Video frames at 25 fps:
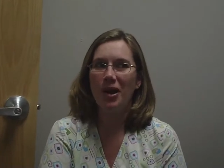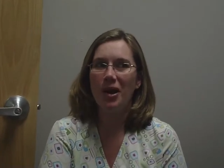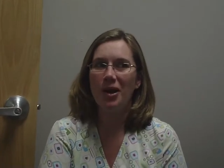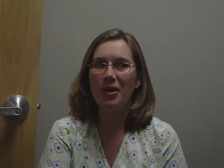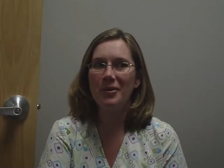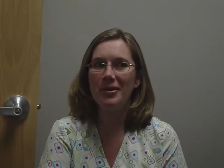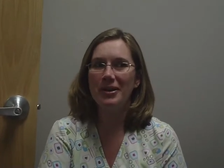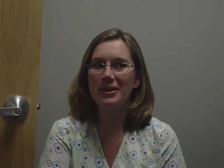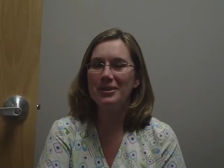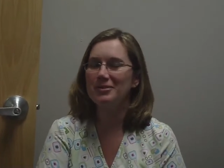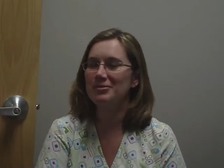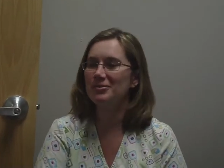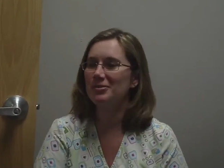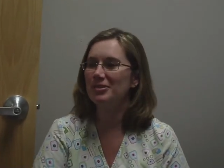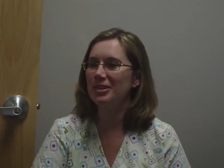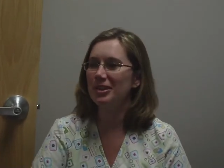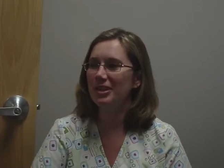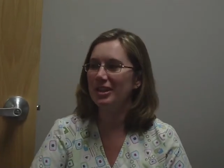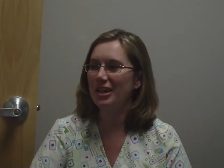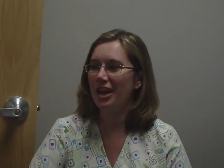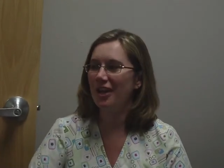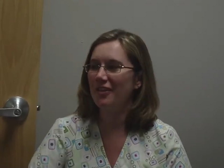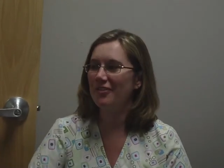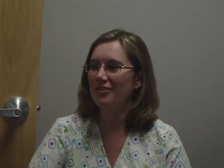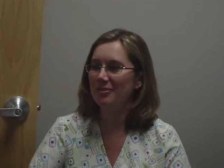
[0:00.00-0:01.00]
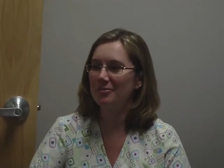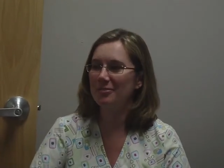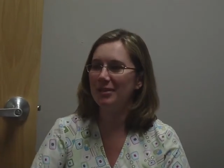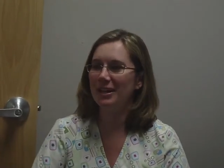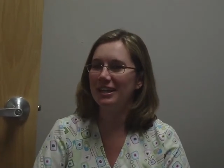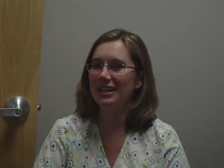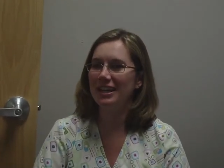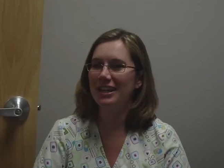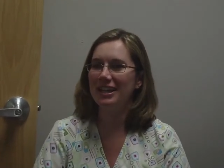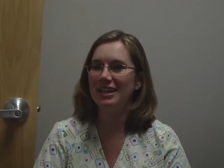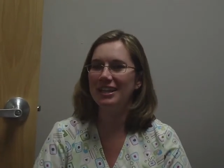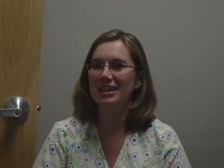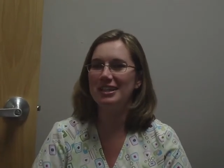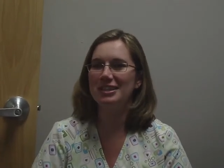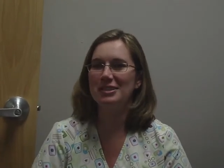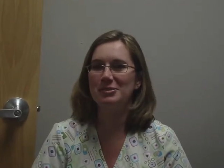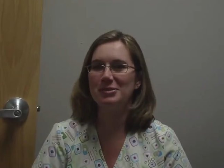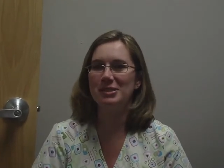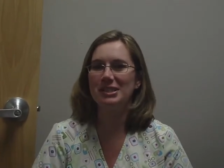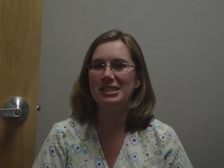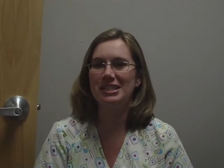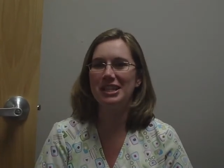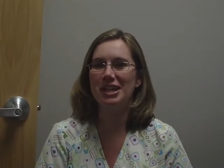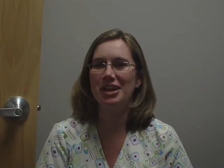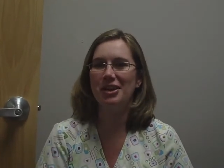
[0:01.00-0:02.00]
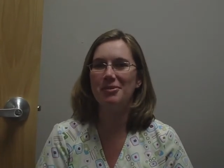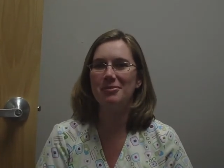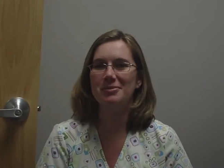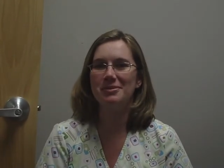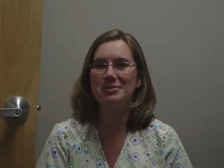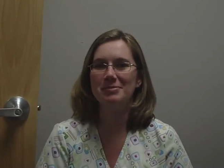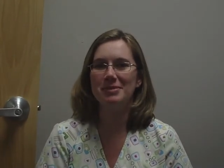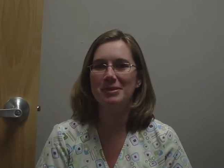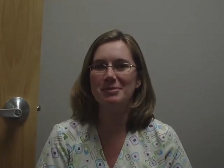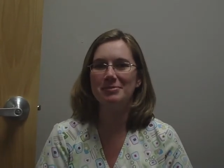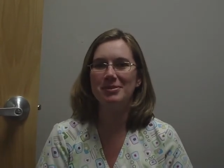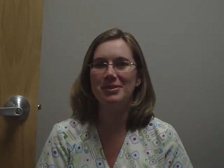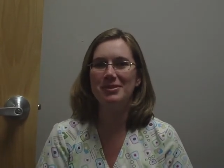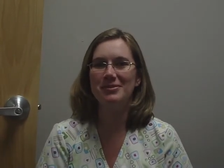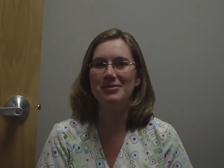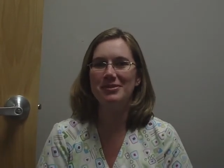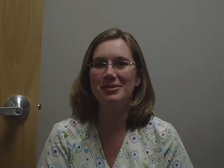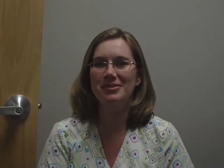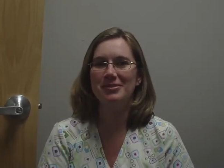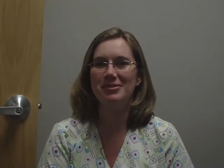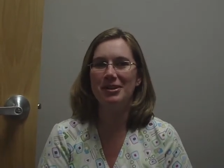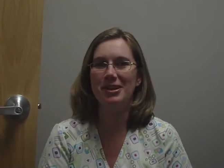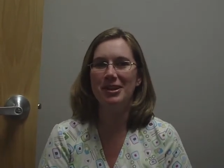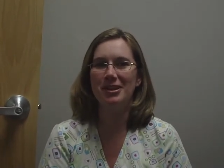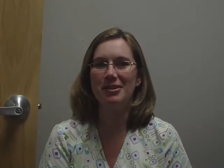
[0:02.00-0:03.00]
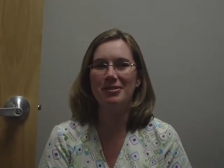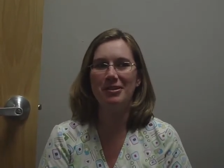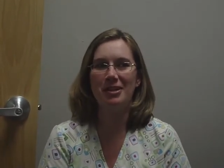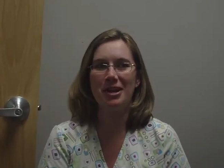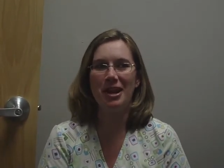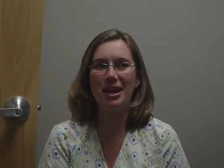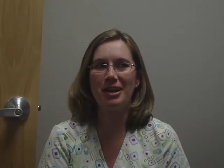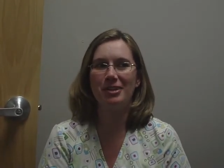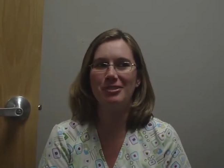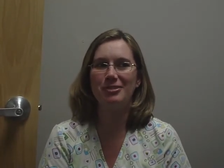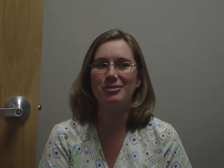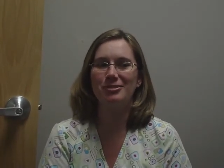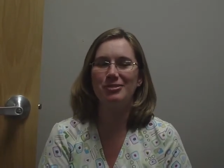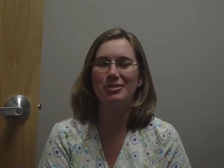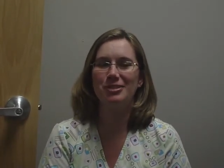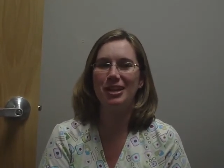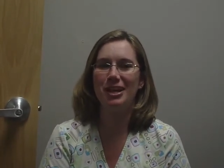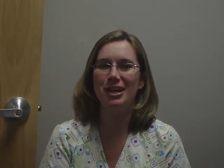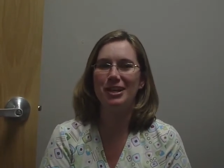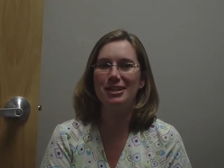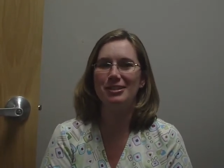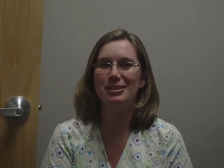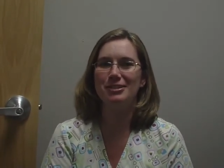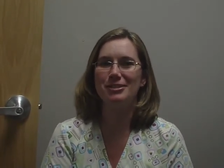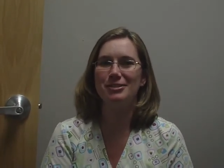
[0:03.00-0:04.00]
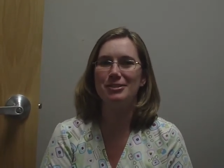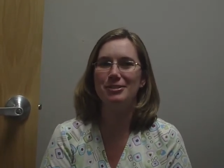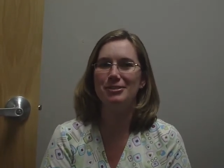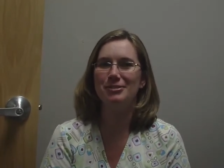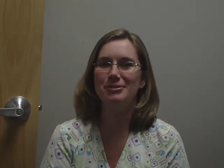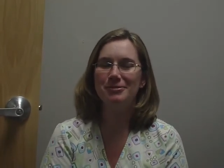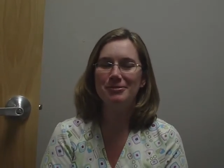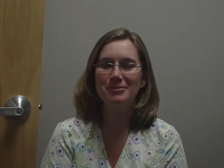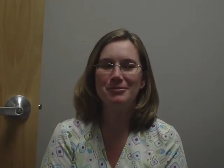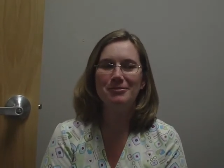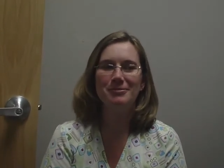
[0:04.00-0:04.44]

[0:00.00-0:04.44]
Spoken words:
Always running after my kids, which helps me moving around and exercising too.